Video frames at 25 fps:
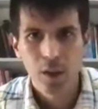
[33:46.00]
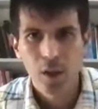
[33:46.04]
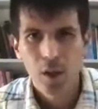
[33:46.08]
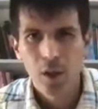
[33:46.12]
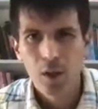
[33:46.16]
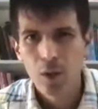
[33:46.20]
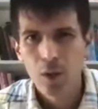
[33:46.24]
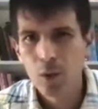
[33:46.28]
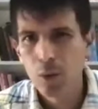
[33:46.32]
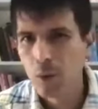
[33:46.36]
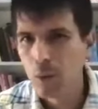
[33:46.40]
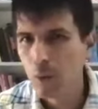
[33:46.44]

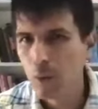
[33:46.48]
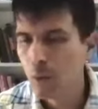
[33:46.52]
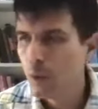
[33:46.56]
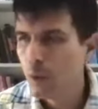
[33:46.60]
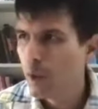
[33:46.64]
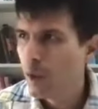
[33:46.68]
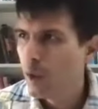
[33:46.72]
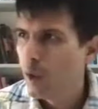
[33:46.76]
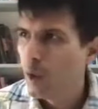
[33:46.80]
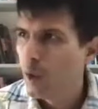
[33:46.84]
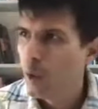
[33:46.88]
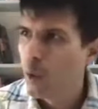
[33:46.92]
who
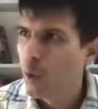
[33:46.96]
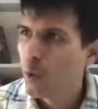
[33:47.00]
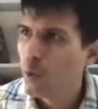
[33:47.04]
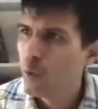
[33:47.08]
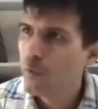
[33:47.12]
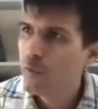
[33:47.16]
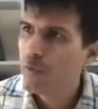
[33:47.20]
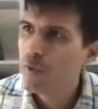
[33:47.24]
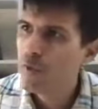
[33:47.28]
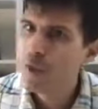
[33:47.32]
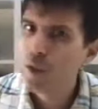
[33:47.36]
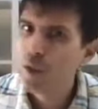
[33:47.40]

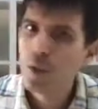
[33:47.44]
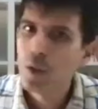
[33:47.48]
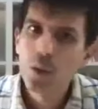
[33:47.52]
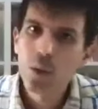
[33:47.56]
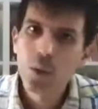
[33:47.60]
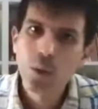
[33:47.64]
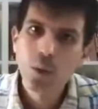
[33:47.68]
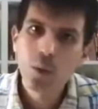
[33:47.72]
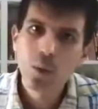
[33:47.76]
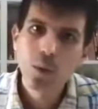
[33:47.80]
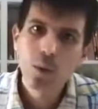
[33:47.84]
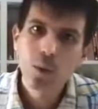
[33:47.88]

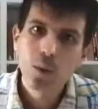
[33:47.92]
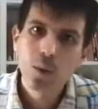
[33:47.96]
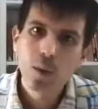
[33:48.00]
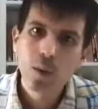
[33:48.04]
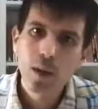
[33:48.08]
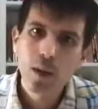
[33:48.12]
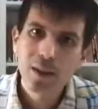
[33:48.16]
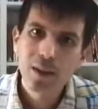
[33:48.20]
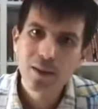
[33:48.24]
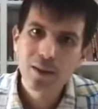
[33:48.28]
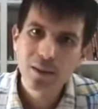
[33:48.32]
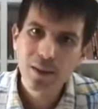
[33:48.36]
view
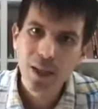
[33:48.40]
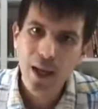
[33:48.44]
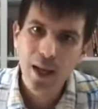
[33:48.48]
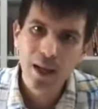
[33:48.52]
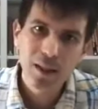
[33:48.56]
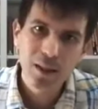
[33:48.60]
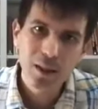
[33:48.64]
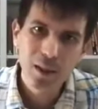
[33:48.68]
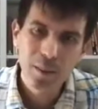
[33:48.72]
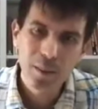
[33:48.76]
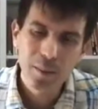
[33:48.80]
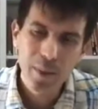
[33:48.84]

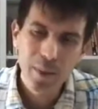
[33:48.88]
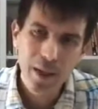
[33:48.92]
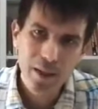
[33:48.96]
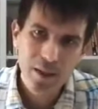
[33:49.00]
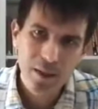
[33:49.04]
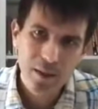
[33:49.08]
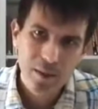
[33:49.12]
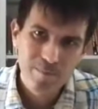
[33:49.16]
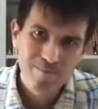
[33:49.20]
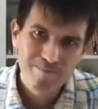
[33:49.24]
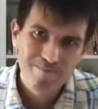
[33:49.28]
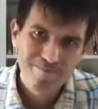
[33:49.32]
asylum
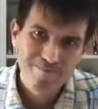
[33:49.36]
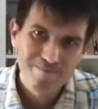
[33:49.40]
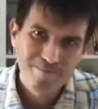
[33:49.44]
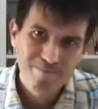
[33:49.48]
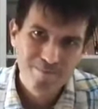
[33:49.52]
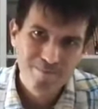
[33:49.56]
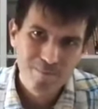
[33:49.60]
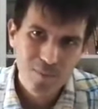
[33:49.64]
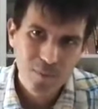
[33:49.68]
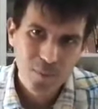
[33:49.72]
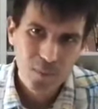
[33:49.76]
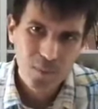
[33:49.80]
as
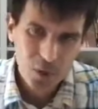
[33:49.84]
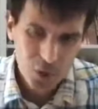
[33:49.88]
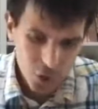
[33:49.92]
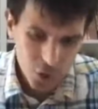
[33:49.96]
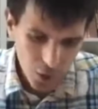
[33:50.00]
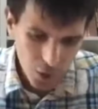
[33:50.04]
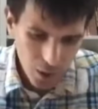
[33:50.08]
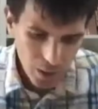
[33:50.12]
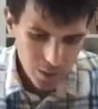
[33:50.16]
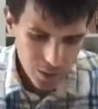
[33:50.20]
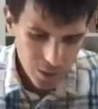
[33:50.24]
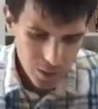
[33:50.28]

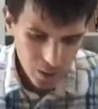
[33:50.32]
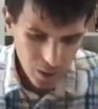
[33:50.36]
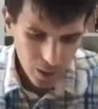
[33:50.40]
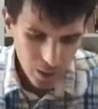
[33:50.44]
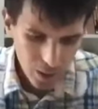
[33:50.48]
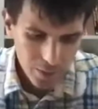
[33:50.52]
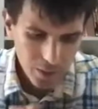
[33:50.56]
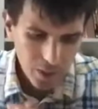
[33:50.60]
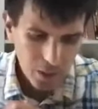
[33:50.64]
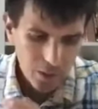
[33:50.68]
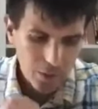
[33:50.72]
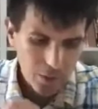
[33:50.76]
just
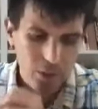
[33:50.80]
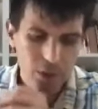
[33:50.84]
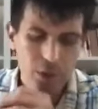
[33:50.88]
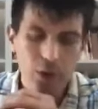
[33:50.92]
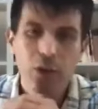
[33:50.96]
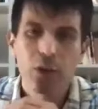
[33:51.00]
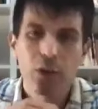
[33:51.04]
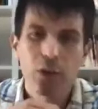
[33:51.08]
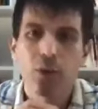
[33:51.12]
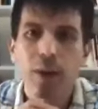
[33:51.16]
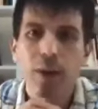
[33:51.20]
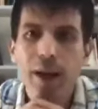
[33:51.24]
another
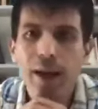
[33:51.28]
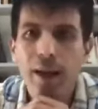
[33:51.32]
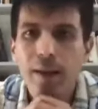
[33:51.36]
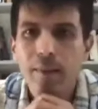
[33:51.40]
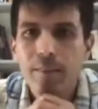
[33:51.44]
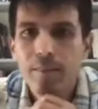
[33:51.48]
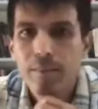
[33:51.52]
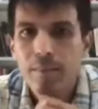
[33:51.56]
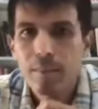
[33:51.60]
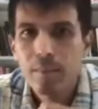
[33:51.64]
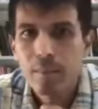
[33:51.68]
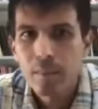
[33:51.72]
threat
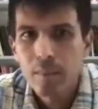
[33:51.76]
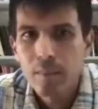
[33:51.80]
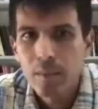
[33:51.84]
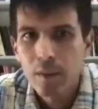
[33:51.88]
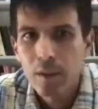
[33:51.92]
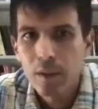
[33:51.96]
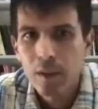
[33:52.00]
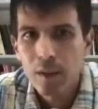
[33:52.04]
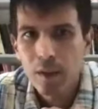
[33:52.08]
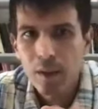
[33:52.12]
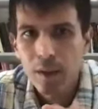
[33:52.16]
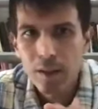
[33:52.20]

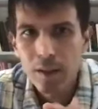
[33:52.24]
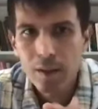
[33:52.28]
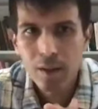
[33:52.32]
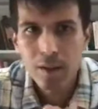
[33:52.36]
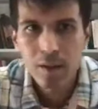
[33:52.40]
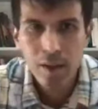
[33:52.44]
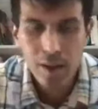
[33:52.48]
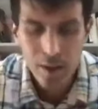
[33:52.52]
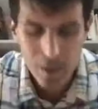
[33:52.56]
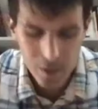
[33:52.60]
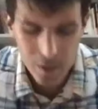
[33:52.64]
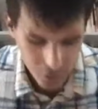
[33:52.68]
in the
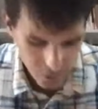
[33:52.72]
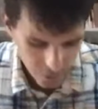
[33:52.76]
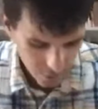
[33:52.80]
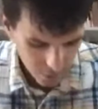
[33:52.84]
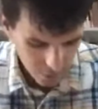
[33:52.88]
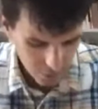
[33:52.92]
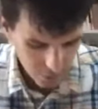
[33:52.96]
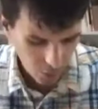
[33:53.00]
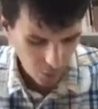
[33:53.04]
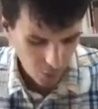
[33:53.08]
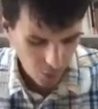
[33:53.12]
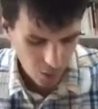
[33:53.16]

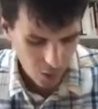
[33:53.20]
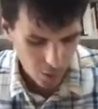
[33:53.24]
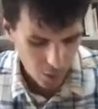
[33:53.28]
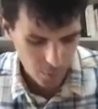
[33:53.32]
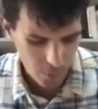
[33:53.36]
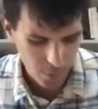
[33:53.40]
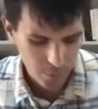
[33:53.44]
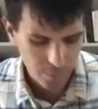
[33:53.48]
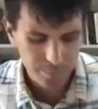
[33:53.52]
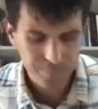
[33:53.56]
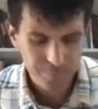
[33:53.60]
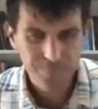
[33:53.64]
nation's
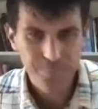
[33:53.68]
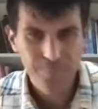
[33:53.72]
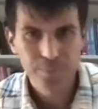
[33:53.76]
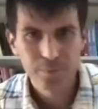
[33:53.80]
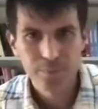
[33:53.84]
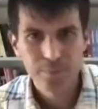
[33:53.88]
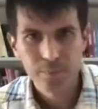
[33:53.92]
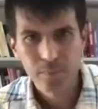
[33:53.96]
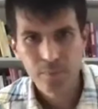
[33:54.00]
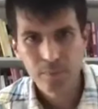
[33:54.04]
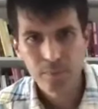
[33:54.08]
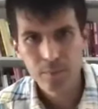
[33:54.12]
armor.
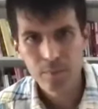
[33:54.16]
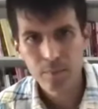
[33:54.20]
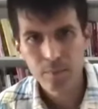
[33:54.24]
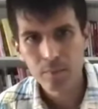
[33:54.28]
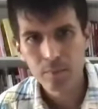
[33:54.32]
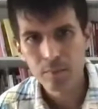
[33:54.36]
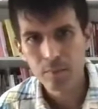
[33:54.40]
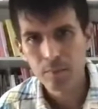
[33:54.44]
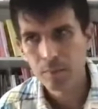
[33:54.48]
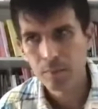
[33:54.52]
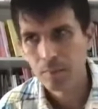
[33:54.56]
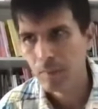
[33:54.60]

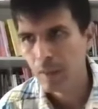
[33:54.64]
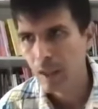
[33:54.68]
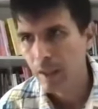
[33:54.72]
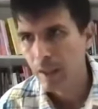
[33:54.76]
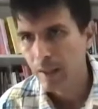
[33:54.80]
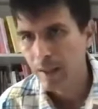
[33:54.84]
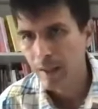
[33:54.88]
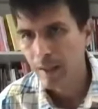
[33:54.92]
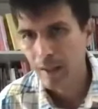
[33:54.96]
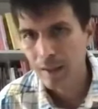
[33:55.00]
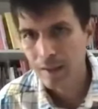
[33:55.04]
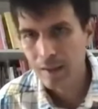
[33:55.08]

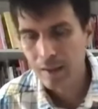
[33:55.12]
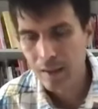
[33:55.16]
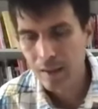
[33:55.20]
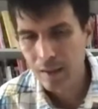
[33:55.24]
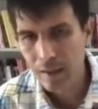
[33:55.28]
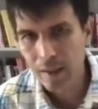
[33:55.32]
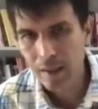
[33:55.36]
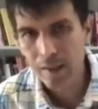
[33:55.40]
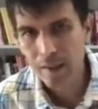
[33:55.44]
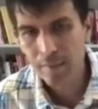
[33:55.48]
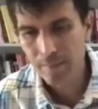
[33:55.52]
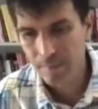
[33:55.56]
In the
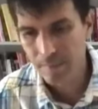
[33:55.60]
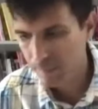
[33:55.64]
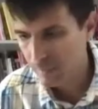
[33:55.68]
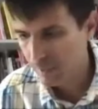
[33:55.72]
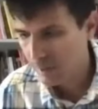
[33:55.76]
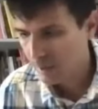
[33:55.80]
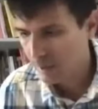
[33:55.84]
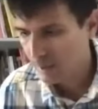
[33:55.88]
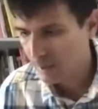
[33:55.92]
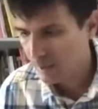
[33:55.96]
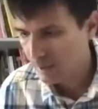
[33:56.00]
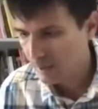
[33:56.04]
late
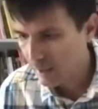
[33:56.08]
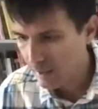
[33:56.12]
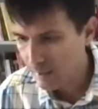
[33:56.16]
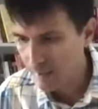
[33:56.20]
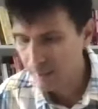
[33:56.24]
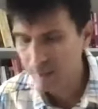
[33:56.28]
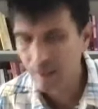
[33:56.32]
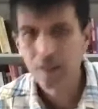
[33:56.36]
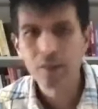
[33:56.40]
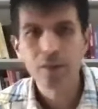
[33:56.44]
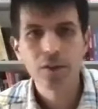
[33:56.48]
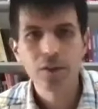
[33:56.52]

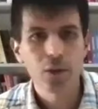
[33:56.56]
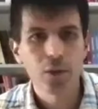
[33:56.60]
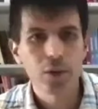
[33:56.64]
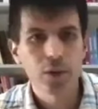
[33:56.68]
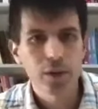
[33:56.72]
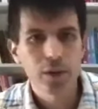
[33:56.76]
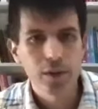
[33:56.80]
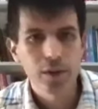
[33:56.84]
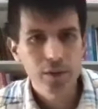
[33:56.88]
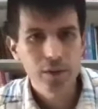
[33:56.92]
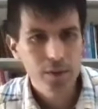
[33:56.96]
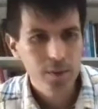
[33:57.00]

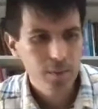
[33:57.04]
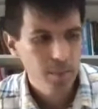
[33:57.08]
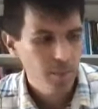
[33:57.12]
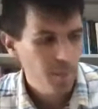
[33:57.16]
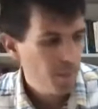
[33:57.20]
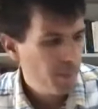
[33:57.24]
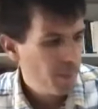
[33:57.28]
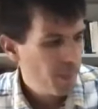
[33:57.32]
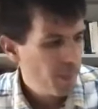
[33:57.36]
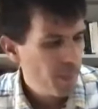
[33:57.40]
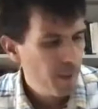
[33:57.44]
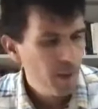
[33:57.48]
1930s,
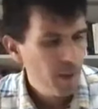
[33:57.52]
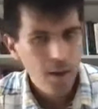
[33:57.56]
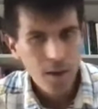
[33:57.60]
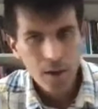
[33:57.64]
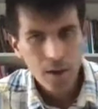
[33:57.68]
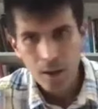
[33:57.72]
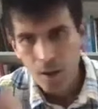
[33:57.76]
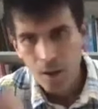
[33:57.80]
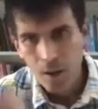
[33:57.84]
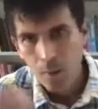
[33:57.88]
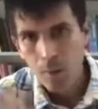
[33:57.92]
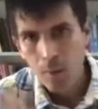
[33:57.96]

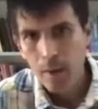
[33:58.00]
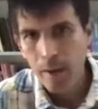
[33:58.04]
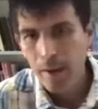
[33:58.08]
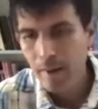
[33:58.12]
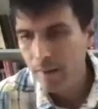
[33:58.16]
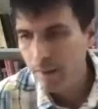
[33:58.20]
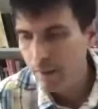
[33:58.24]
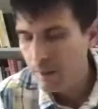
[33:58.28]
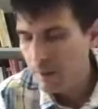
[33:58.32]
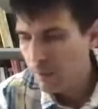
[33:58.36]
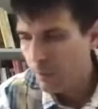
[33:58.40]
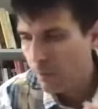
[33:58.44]

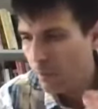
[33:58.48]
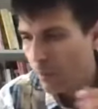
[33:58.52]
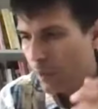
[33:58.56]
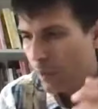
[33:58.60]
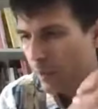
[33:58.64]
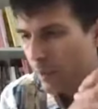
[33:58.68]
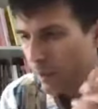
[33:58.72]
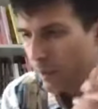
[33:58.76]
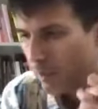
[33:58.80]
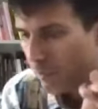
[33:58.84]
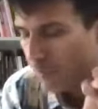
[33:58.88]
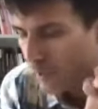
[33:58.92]
when
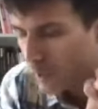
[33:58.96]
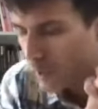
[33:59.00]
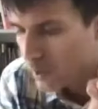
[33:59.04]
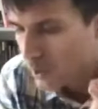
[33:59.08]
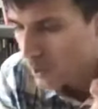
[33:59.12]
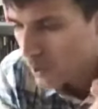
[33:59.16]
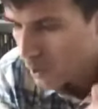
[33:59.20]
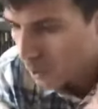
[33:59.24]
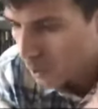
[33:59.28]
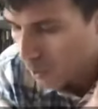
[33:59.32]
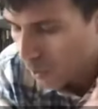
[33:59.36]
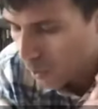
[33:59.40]
the
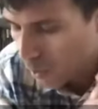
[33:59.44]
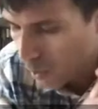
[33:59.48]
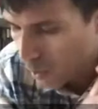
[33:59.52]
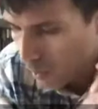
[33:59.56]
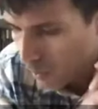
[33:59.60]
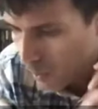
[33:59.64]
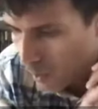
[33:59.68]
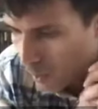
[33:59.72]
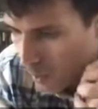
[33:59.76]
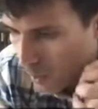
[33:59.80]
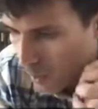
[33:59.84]
fictional